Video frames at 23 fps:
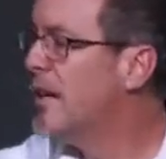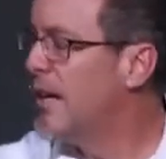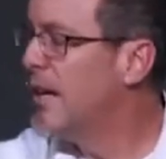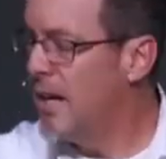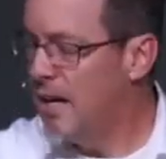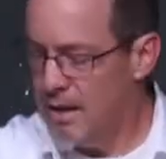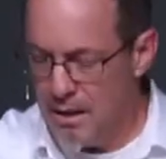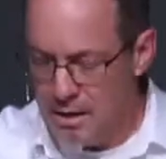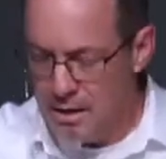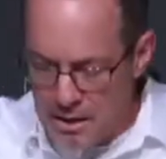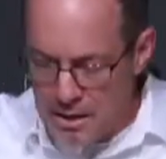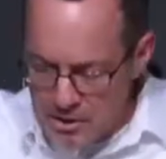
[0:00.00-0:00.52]

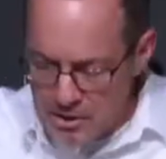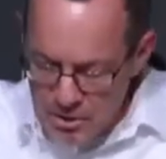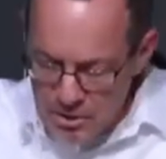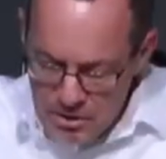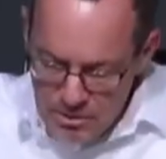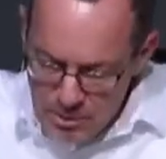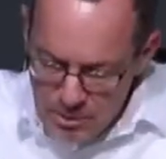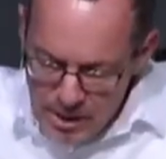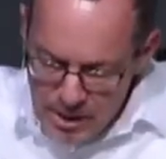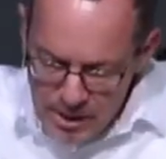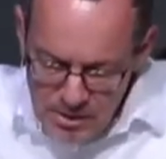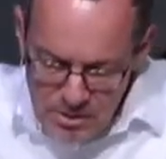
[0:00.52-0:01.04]
and in His
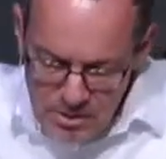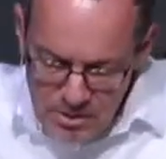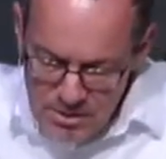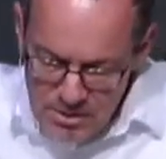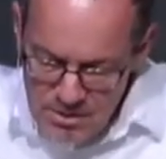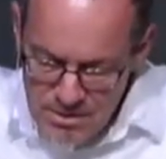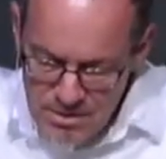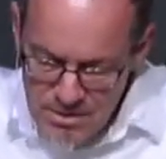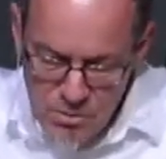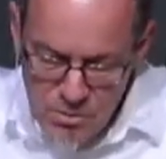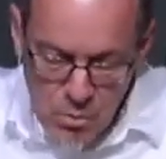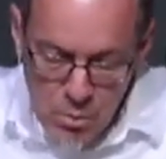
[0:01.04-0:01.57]
grace
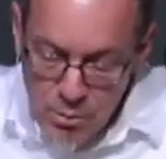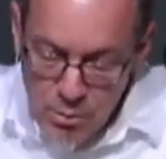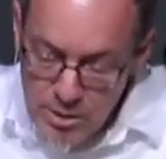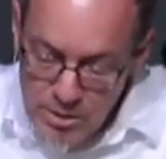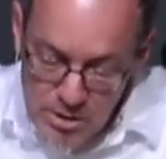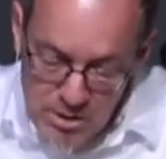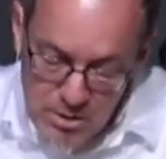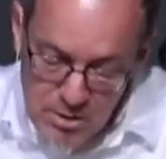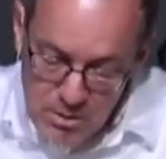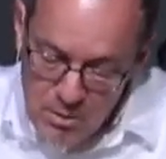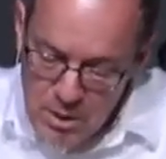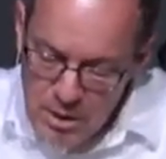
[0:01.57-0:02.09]
toward
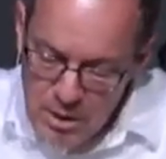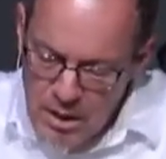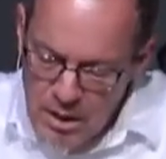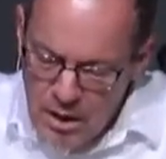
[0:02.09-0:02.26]
you.